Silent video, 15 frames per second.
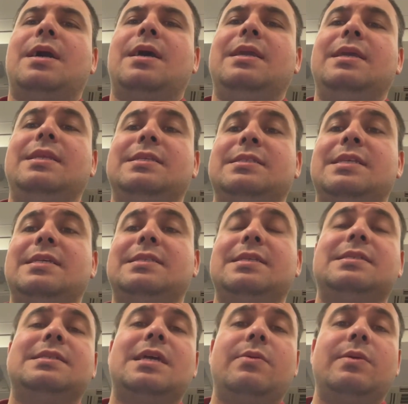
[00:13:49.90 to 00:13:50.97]
it is
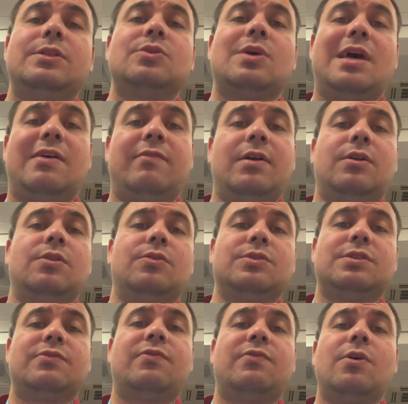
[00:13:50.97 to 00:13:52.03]
necessary to have a
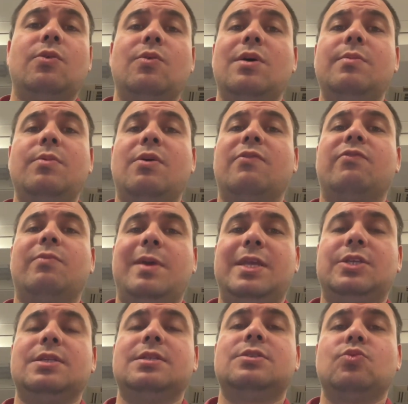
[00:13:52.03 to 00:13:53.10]
closer follow-up of
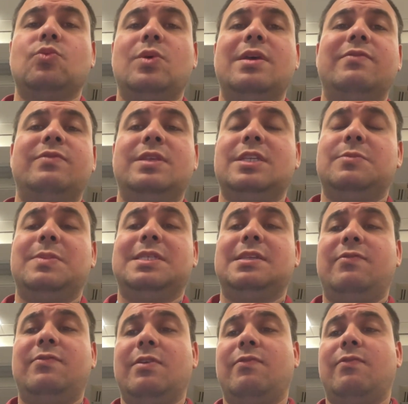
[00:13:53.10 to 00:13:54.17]
patients with this
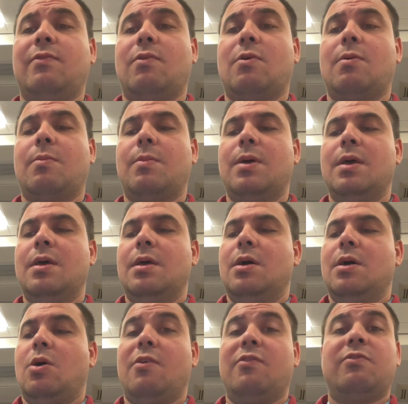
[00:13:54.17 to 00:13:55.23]
specific form
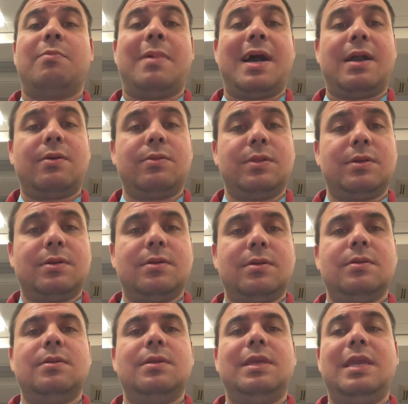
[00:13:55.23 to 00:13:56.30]
of macular
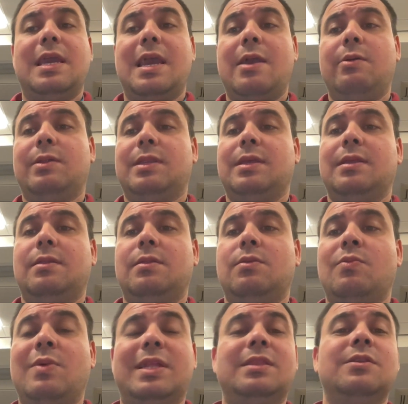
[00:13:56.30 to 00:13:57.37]
inherited
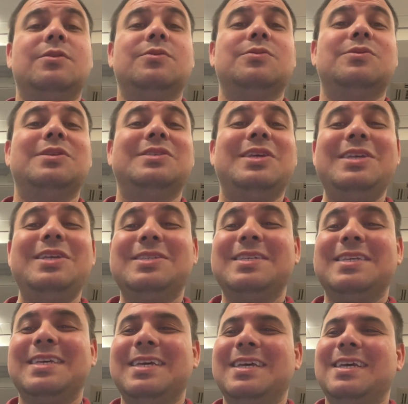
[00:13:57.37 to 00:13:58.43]
retinal disease,
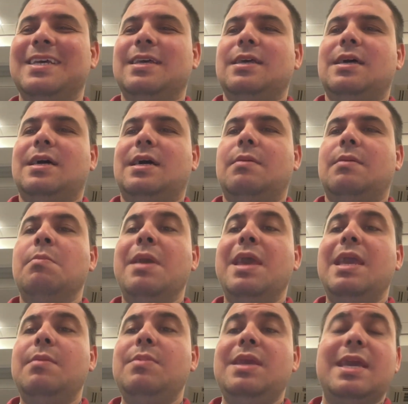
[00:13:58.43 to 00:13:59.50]

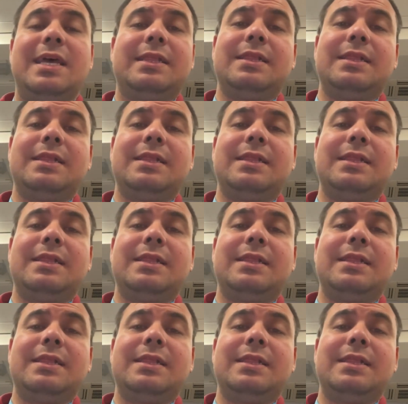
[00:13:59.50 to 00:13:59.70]
maybe at